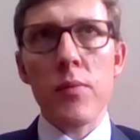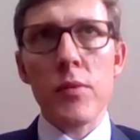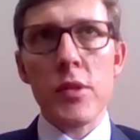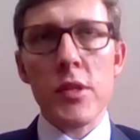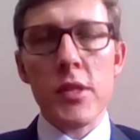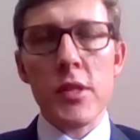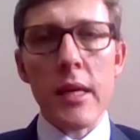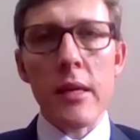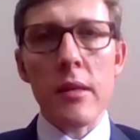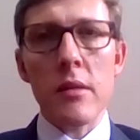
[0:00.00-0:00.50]

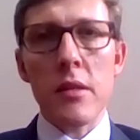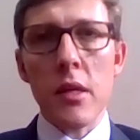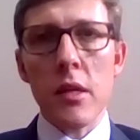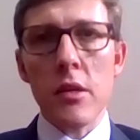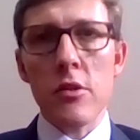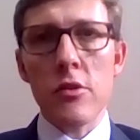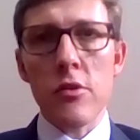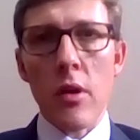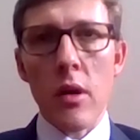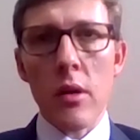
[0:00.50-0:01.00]
state
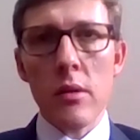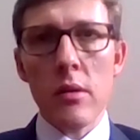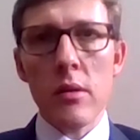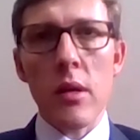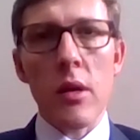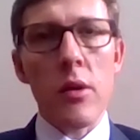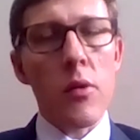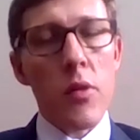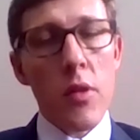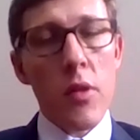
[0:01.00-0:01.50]
did grant,
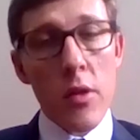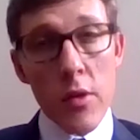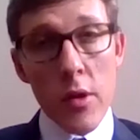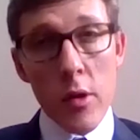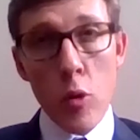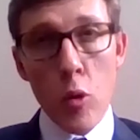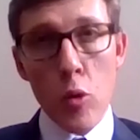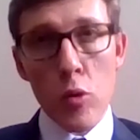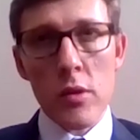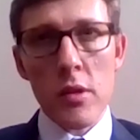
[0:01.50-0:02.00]
the
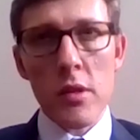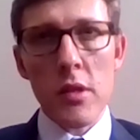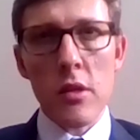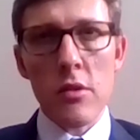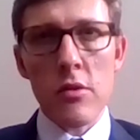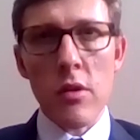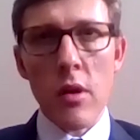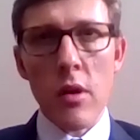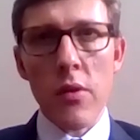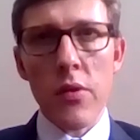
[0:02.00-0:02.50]
court did
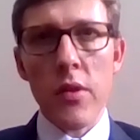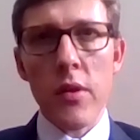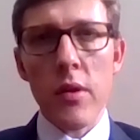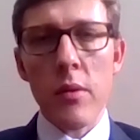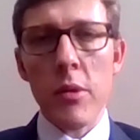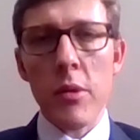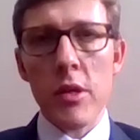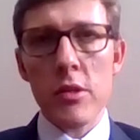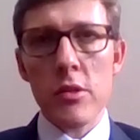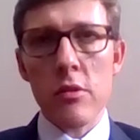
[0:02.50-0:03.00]
grant the
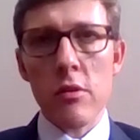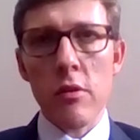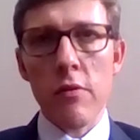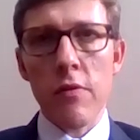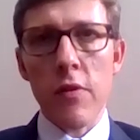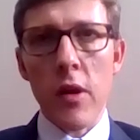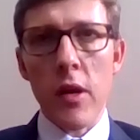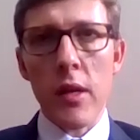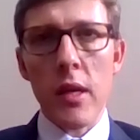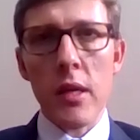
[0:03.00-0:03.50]
Minister of
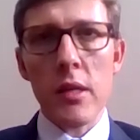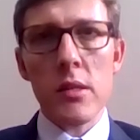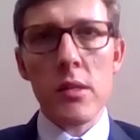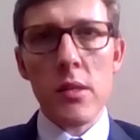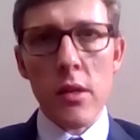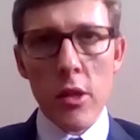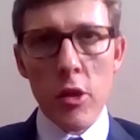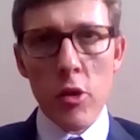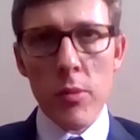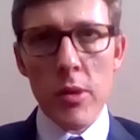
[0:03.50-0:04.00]
Finance,
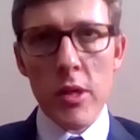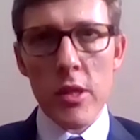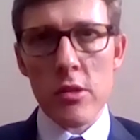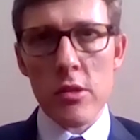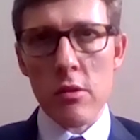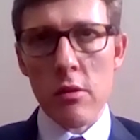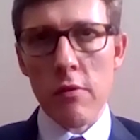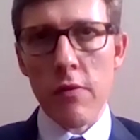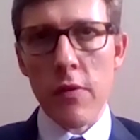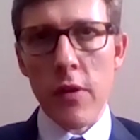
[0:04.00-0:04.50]
the new
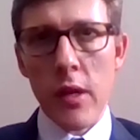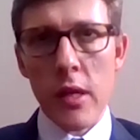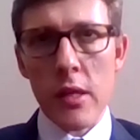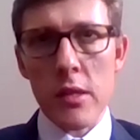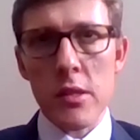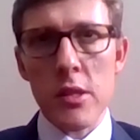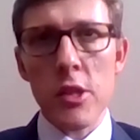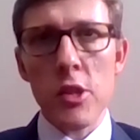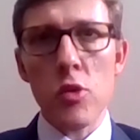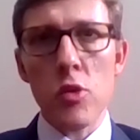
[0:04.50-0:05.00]
Minister of
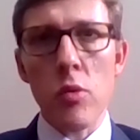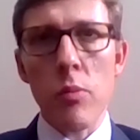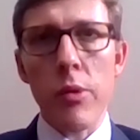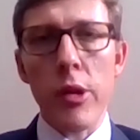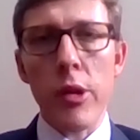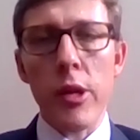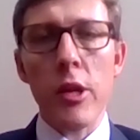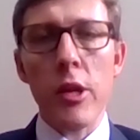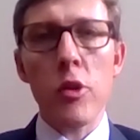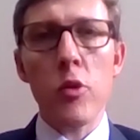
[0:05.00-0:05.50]
Finance, Tito
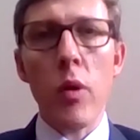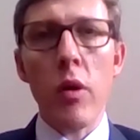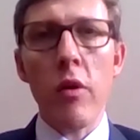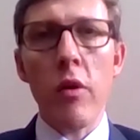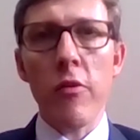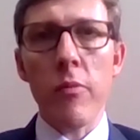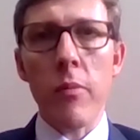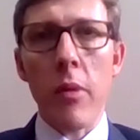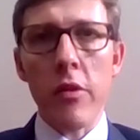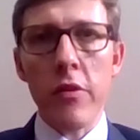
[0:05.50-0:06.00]
Mbeni,
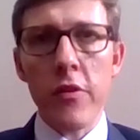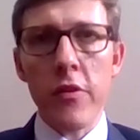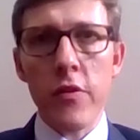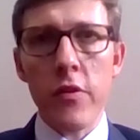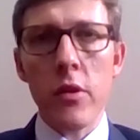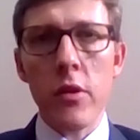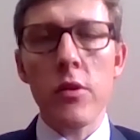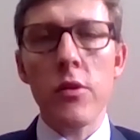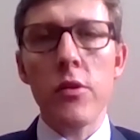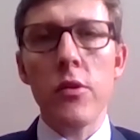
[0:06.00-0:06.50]
12
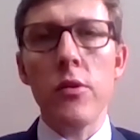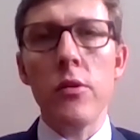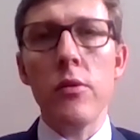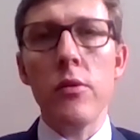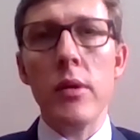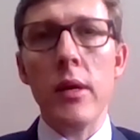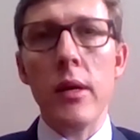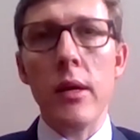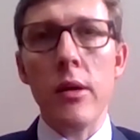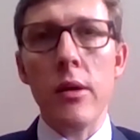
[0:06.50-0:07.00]
months
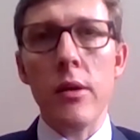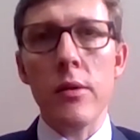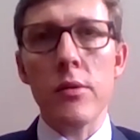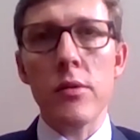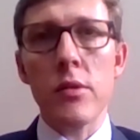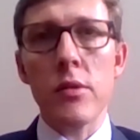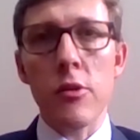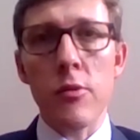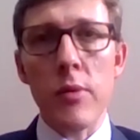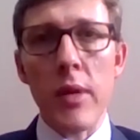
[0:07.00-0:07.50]
to
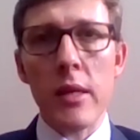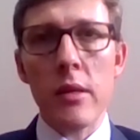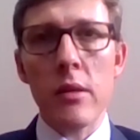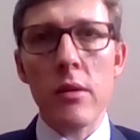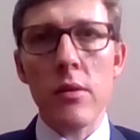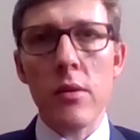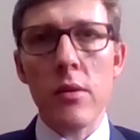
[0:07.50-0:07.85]
correct